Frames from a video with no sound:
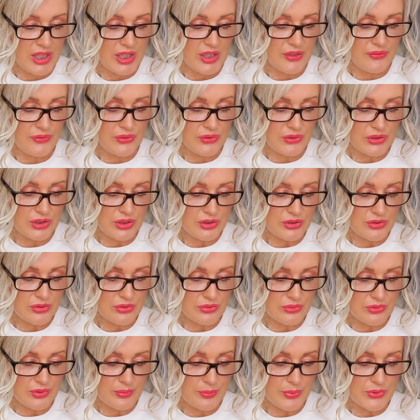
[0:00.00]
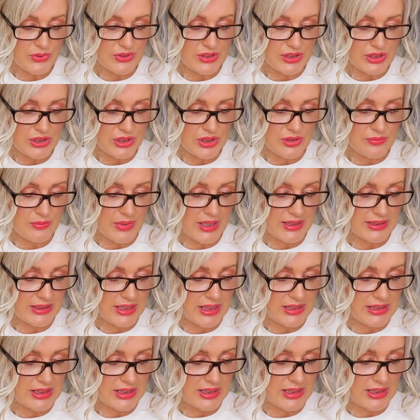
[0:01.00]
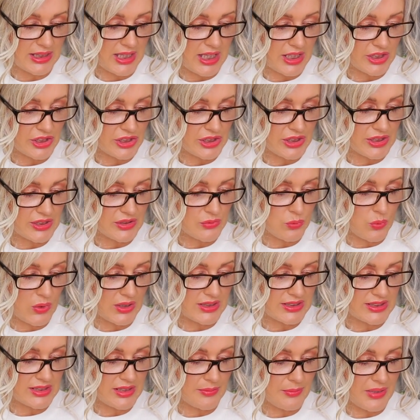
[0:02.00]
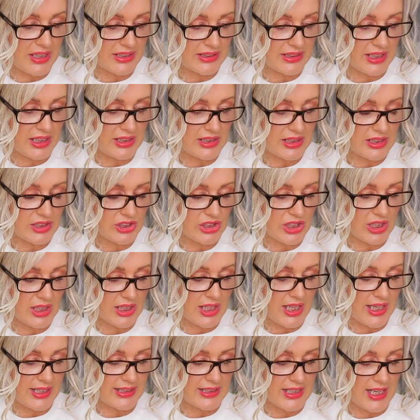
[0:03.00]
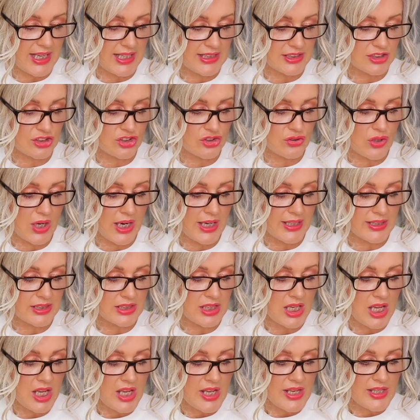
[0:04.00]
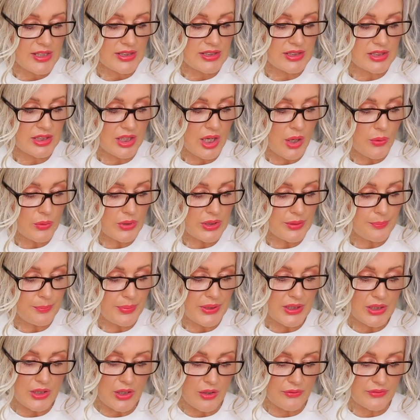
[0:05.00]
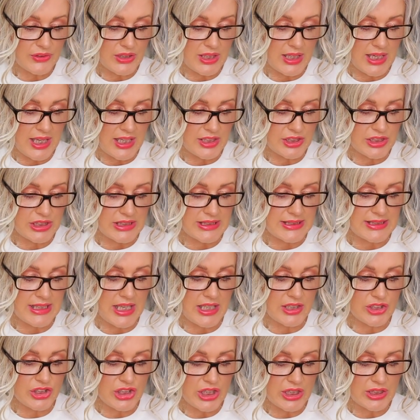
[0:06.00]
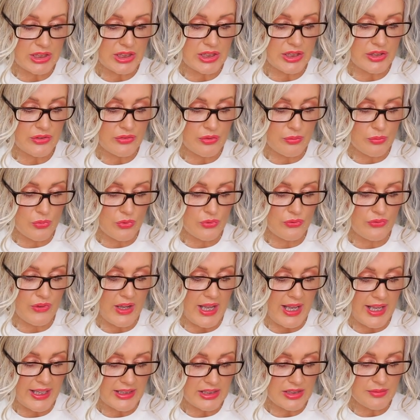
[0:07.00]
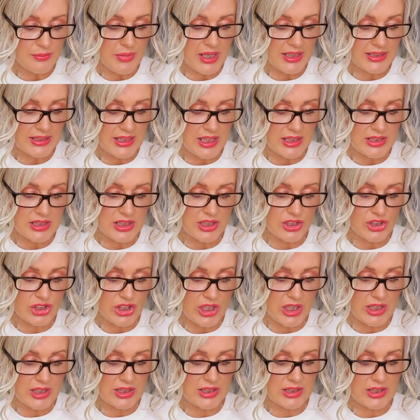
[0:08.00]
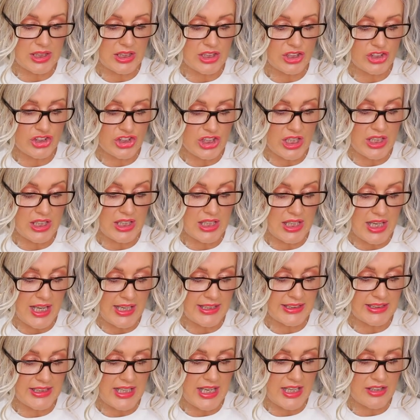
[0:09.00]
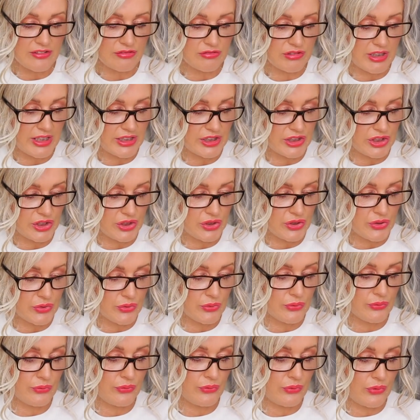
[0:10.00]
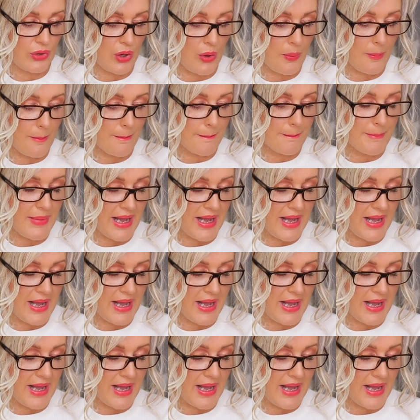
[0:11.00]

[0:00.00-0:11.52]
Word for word: If you need to reposition magnetic lashes once the magnetic gel liner has dried, slowly peel off the lashes and gently remove any magnetic gel liner residue from